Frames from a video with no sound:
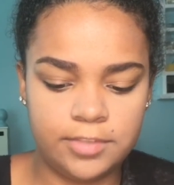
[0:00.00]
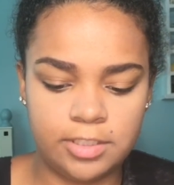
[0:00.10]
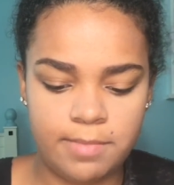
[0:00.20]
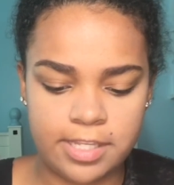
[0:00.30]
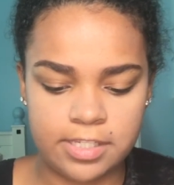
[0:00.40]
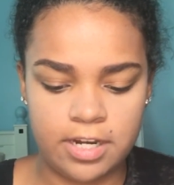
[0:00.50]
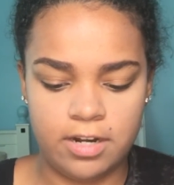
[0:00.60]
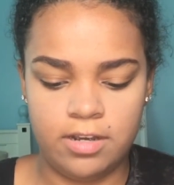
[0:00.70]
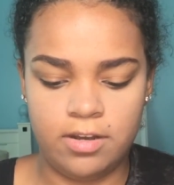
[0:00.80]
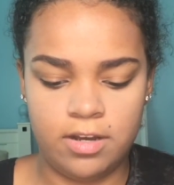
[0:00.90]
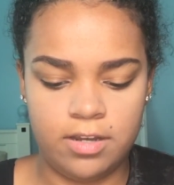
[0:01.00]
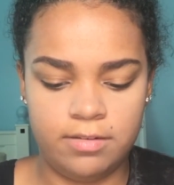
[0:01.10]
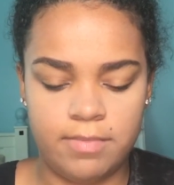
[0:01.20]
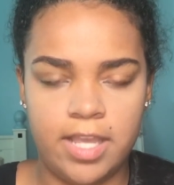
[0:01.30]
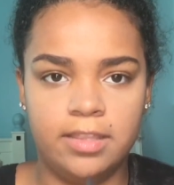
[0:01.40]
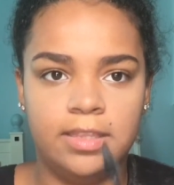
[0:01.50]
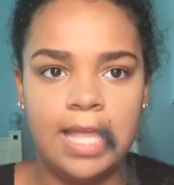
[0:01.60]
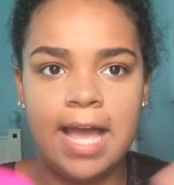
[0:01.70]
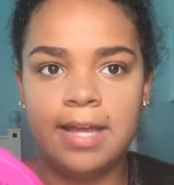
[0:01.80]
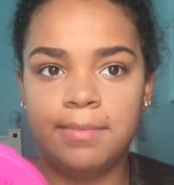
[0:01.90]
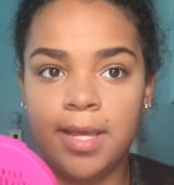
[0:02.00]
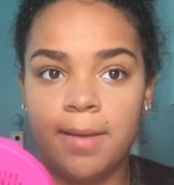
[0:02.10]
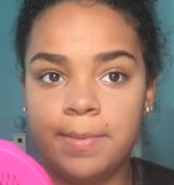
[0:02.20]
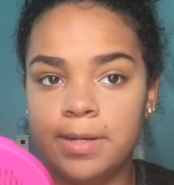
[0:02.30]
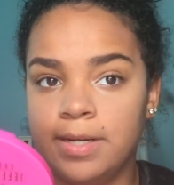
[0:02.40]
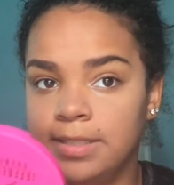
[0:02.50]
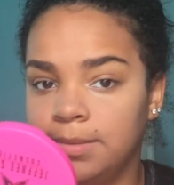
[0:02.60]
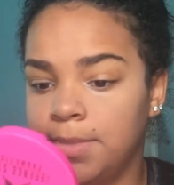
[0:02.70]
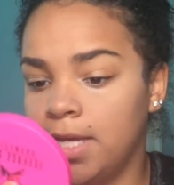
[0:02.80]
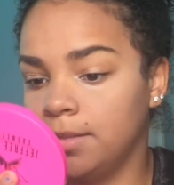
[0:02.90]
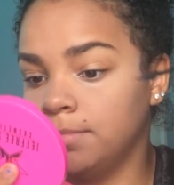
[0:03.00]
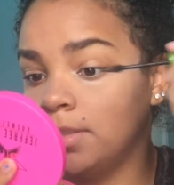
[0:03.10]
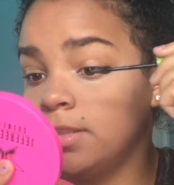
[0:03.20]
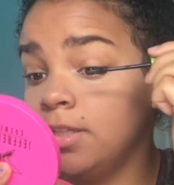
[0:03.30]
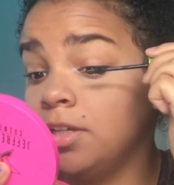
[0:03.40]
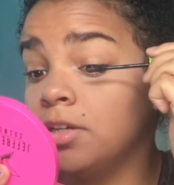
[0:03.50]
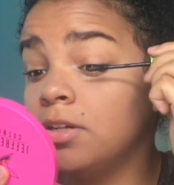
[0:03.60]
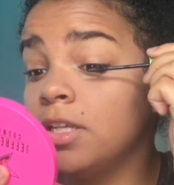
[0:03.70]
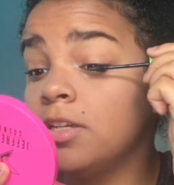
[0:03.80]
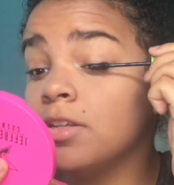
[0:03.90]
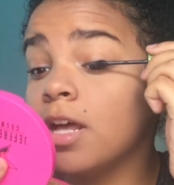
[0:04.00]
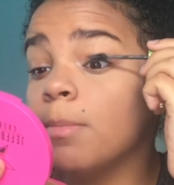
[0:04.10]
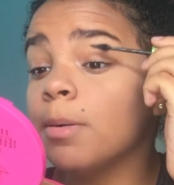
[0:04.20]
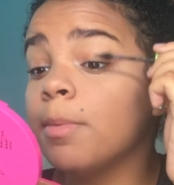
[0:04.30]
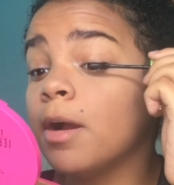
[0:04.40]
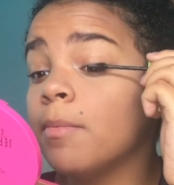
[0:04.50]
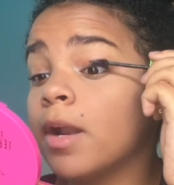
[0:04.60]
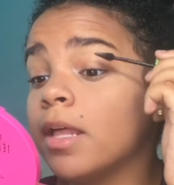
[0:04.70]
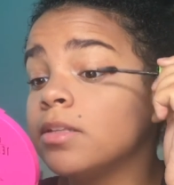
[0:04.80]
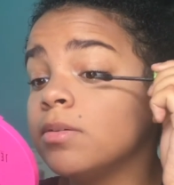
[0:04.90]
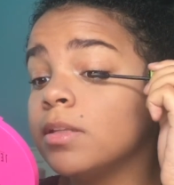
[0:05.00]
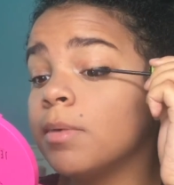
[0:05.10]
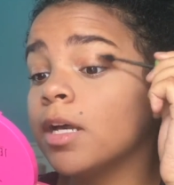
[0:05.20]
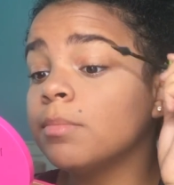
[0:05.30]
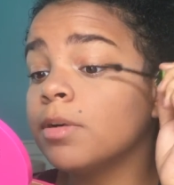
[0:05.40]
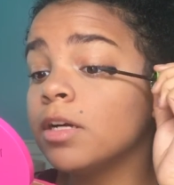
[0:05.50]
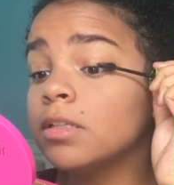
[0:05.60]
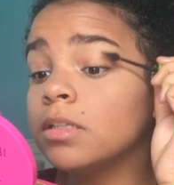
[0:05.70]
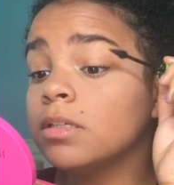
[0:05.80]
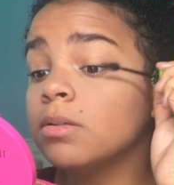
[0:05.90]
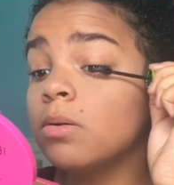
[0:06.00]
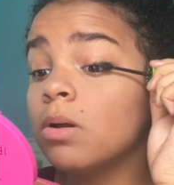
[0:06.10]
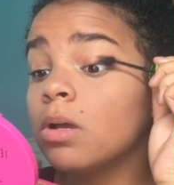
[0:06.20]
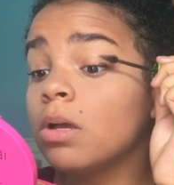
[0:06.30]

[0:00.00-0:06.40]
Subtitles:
mascara on my upper and the bottom. You can only do the upper part, but I like doing the bottom part too.